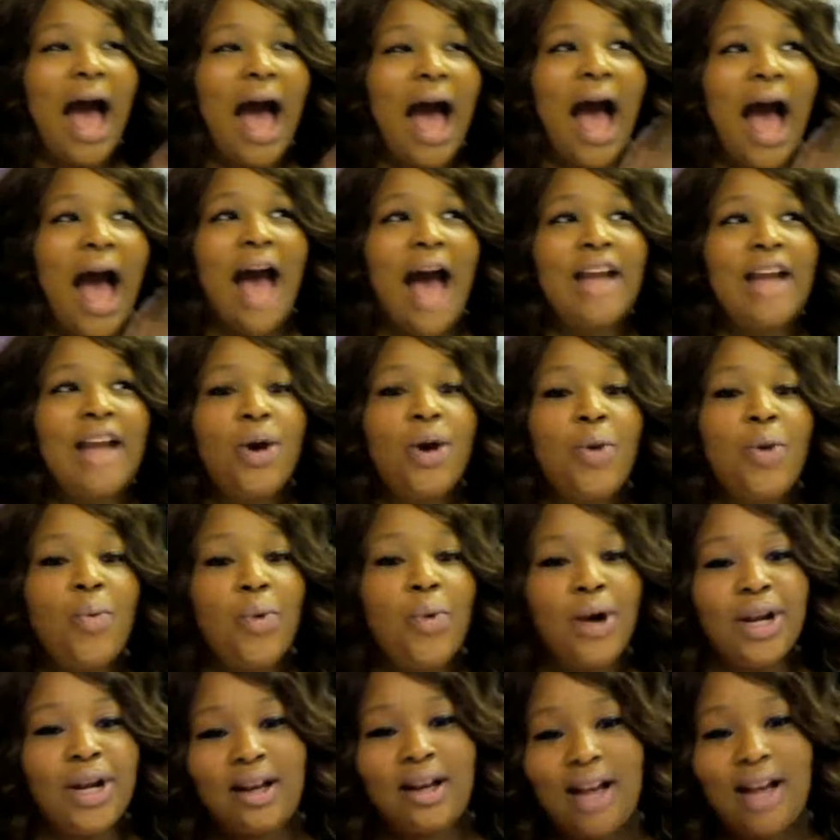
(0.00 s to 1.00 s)
I don't
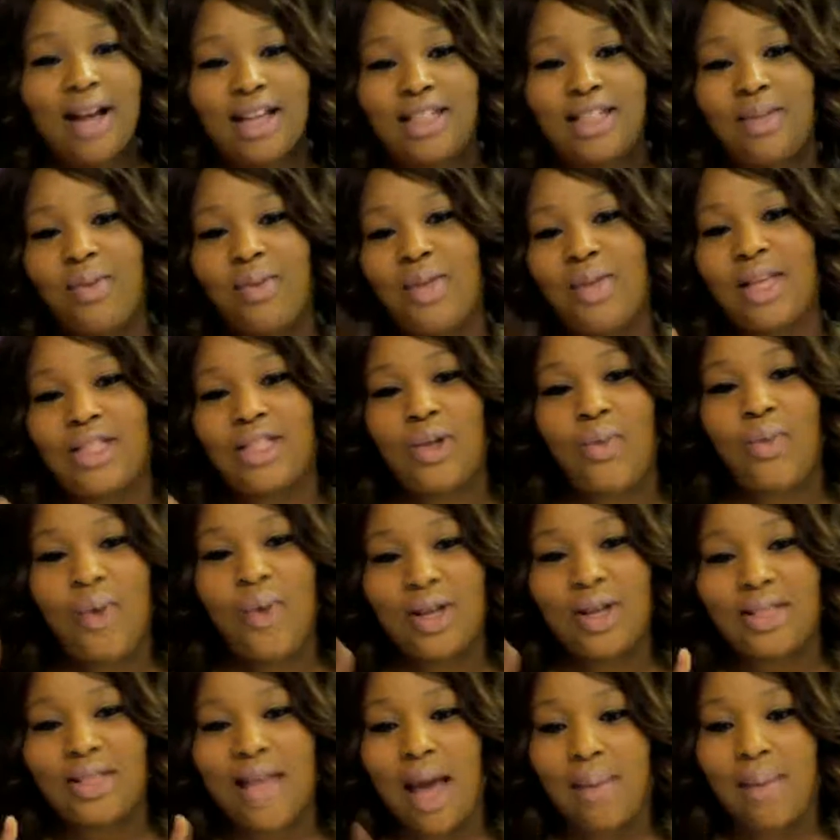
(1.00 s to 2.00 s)
want a customer that's a
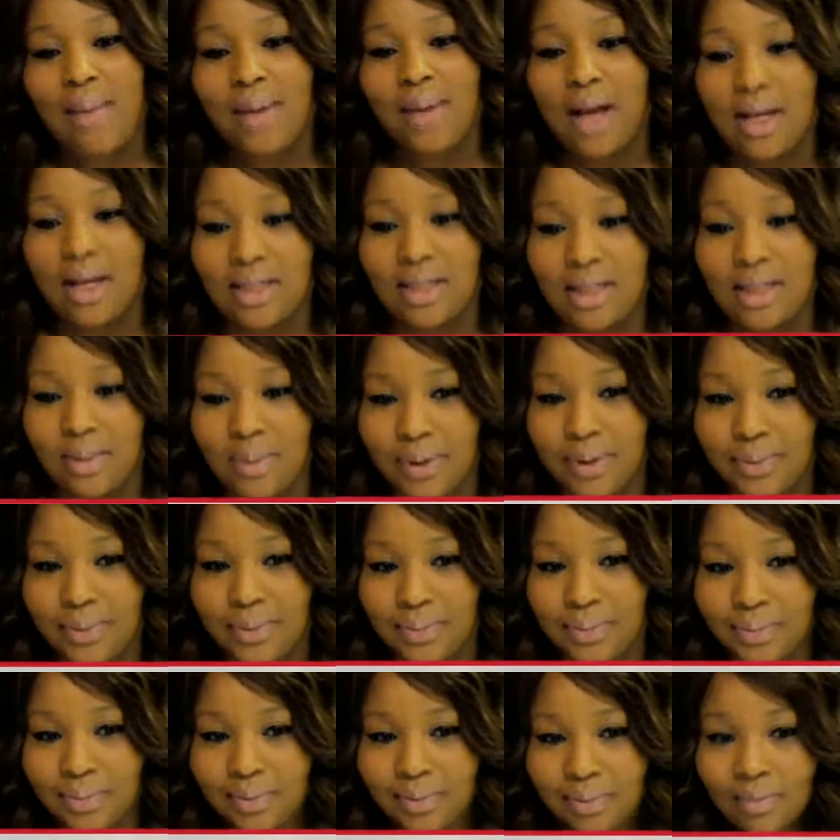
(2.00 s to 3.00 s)
one-time customer.
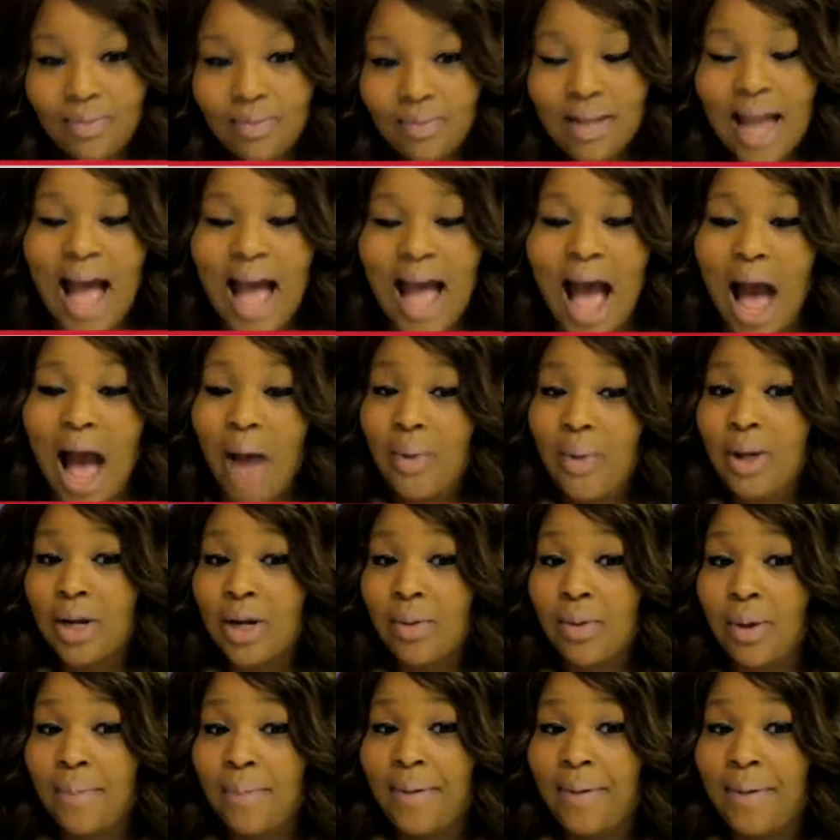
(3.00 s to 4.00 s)
I want a
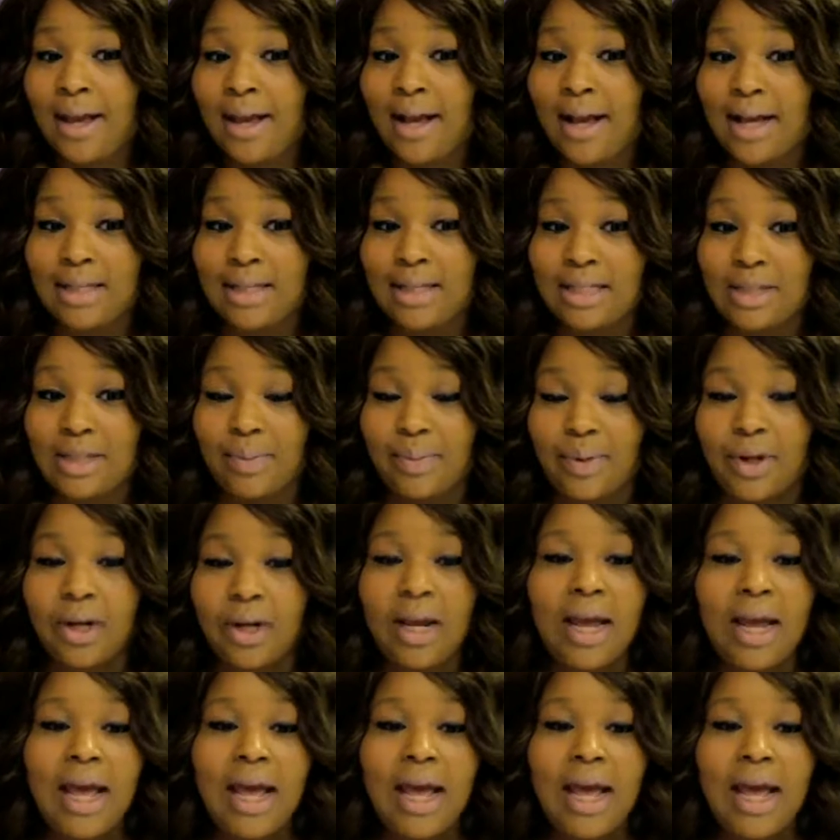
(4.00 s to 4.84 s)
repeat customer.